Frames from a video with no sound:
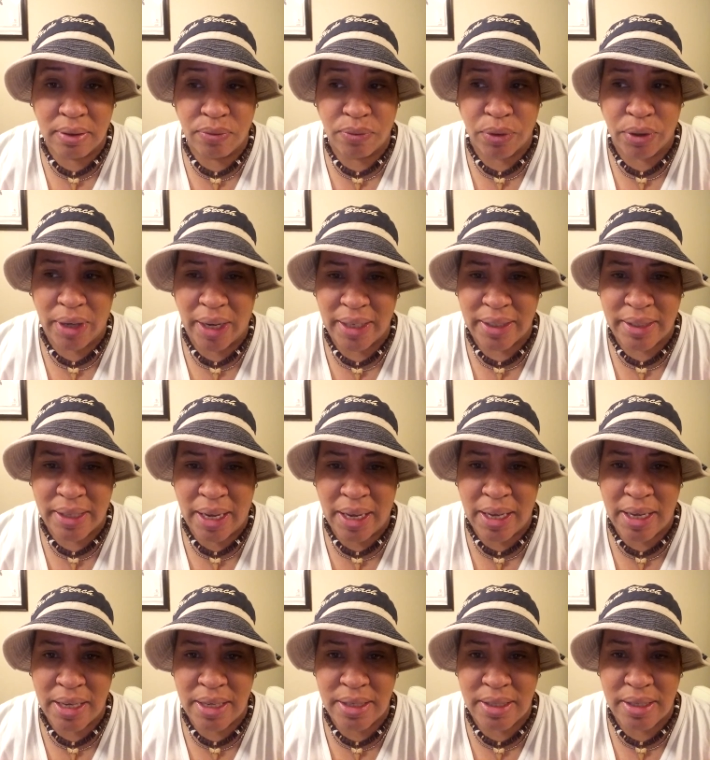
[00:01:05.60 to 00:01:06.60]
for like
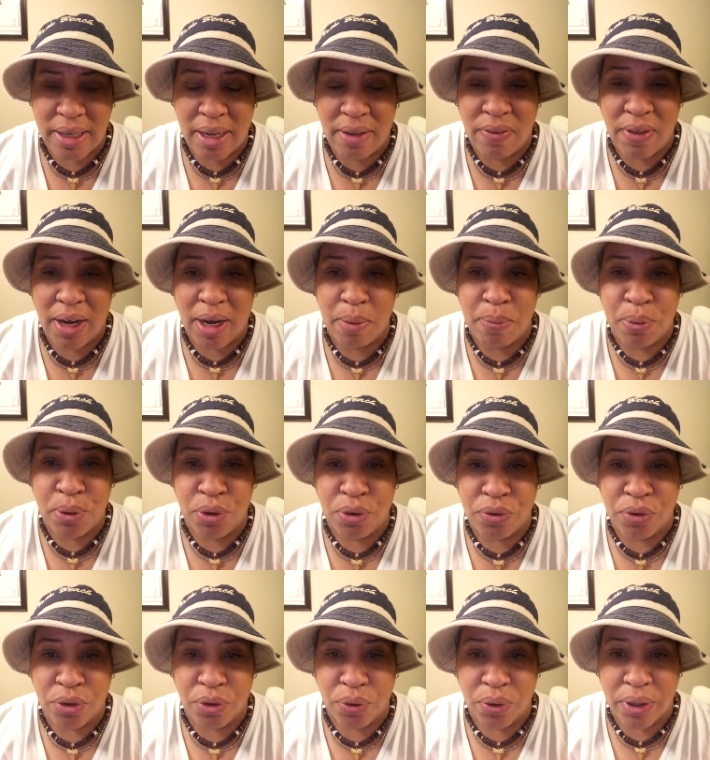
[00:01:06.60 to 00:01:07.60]
days and then I put it
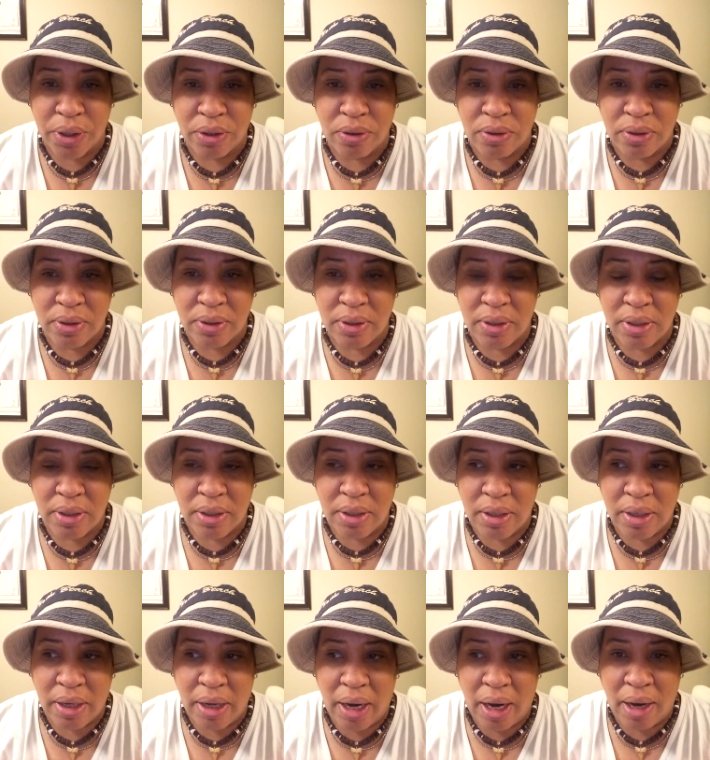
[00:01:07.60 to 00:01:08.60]
on the grill
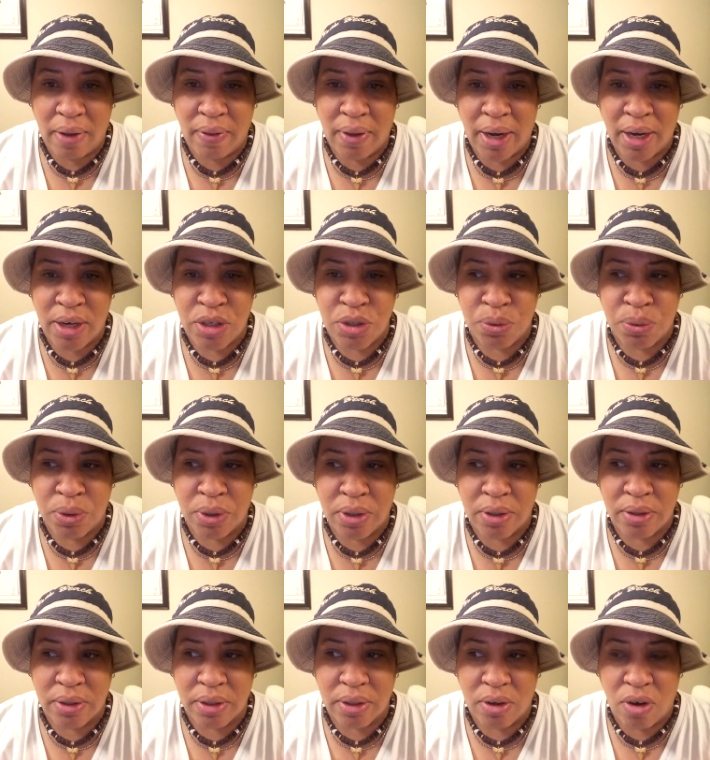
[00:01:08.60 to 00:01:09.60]
and then I do
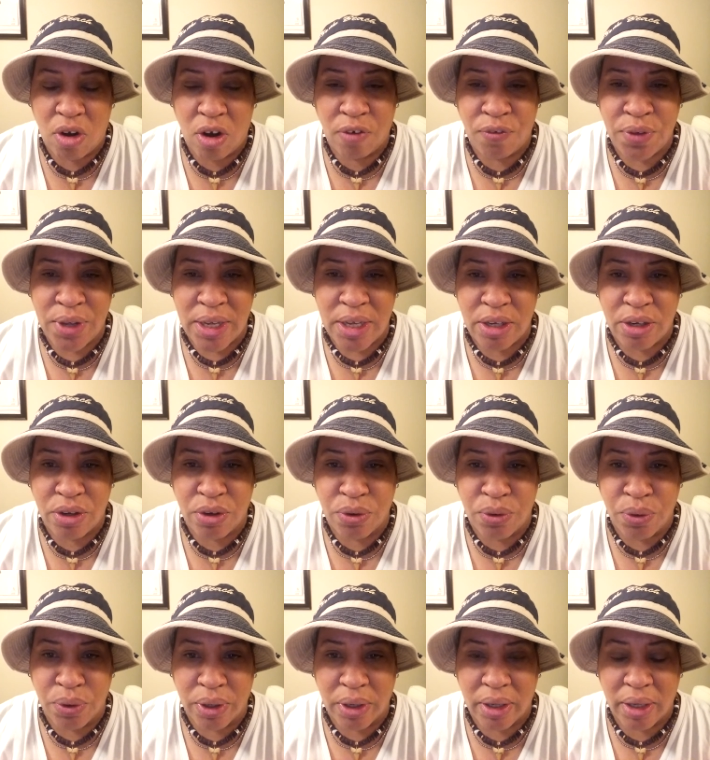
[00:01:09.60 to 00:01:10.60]
a off heat
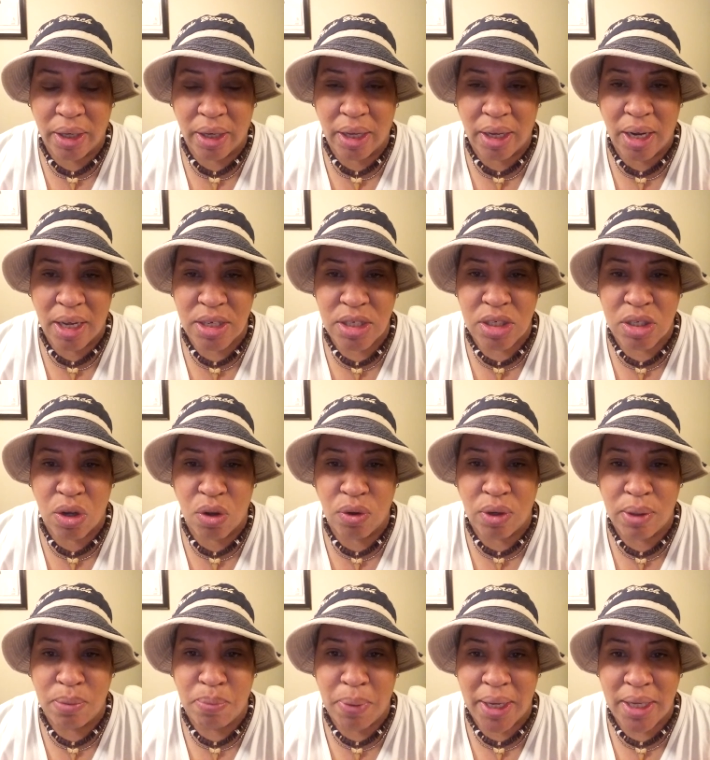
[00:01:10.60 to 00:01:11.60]
grilling and I
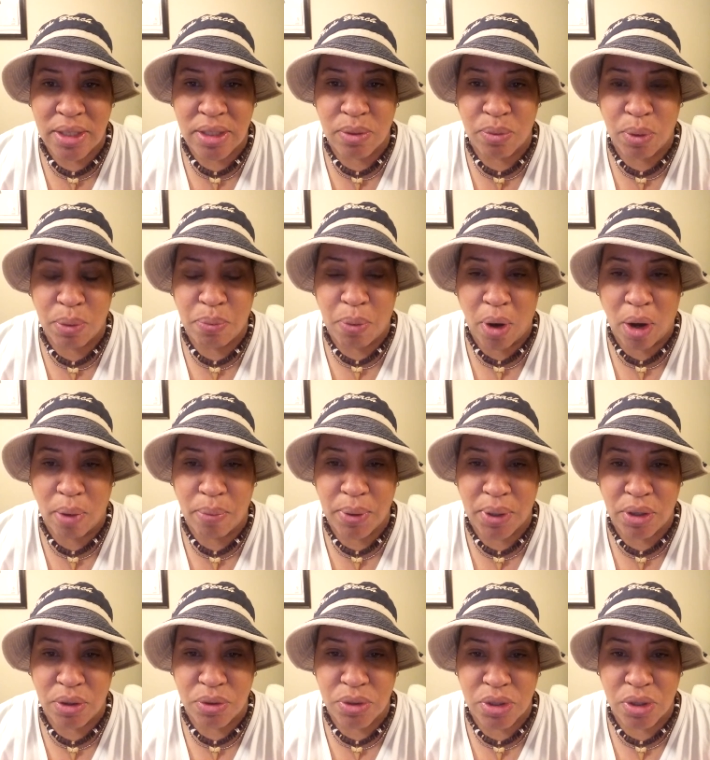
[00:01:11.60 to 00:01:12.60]
slowly baste them with
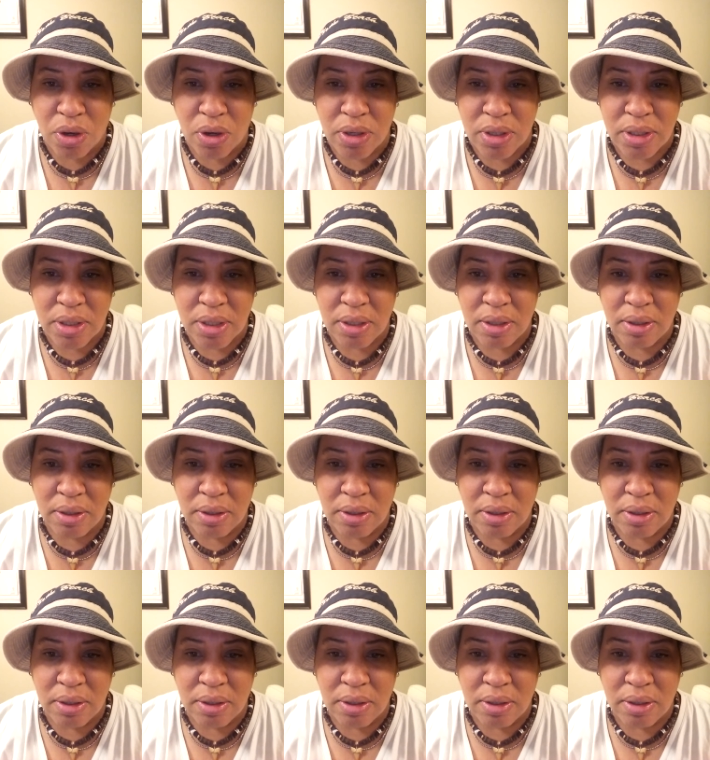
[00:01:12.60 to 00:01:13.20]
barbecue sauce.